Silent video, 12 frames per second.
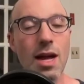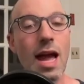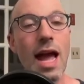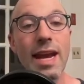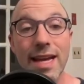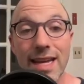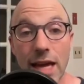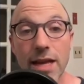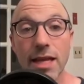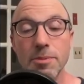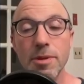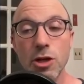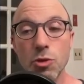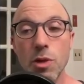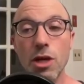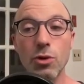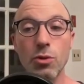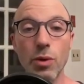And again, that's because we
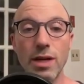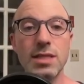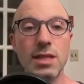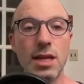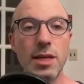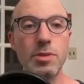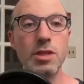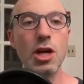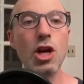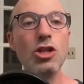erase types.